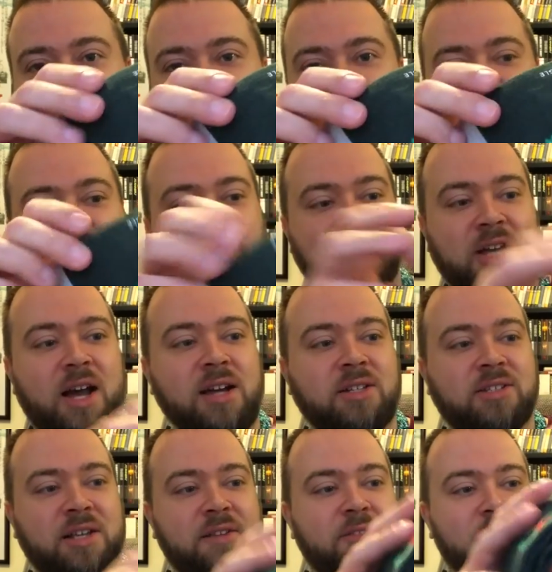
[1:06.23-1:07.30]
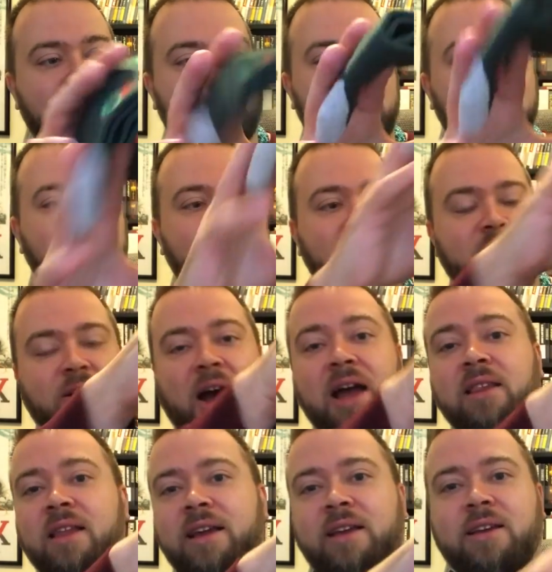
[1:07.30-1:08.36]
nice socks, and they're, you know,
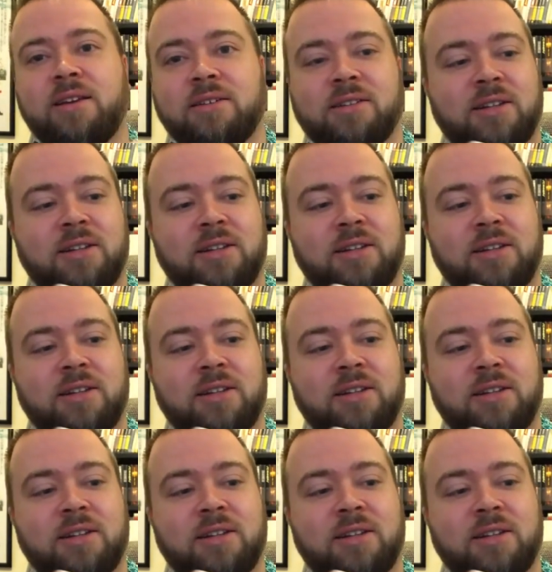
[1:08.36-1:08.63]
I like